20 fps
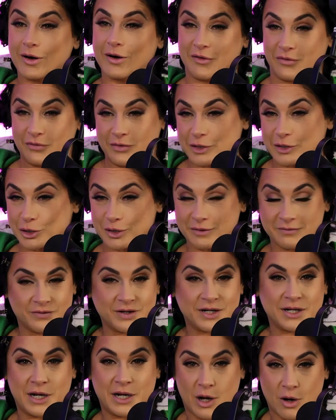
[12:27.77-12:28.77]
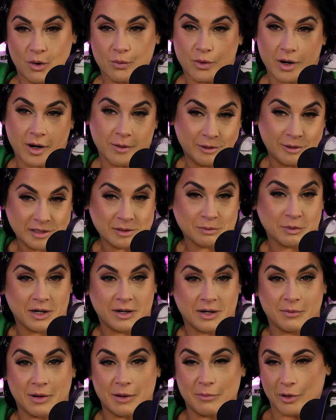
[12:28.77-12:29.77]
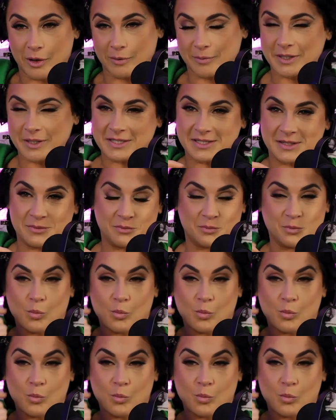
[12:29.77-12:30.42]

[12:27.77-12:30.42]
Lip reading: efficient video where I'm explaining my purpose and